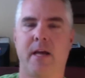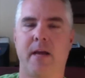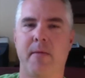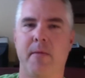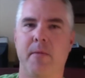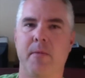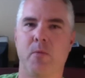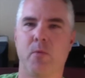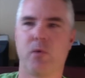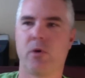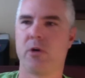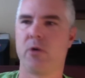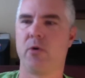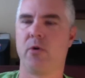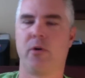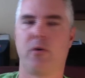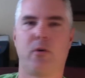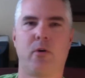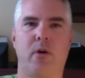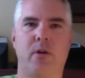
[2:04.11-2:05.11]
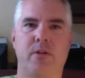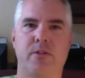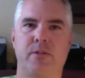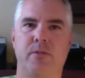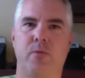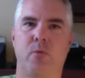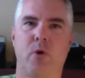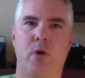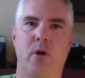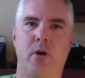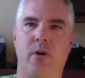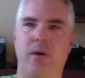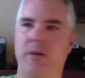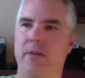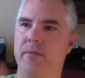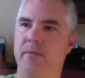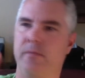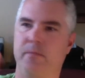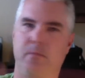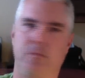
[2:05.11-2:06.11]
I mean, we're going across the water
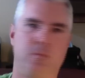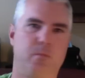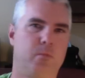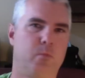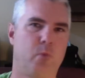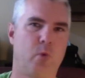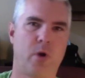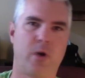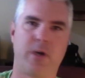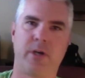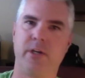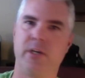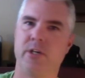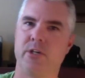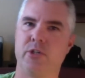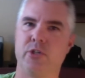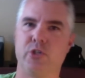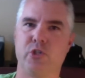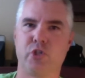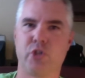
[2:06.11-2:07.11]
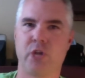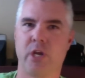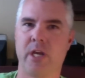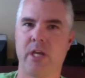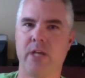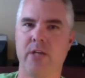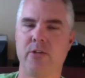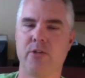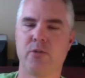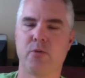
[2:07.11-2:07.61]
and water conditions change,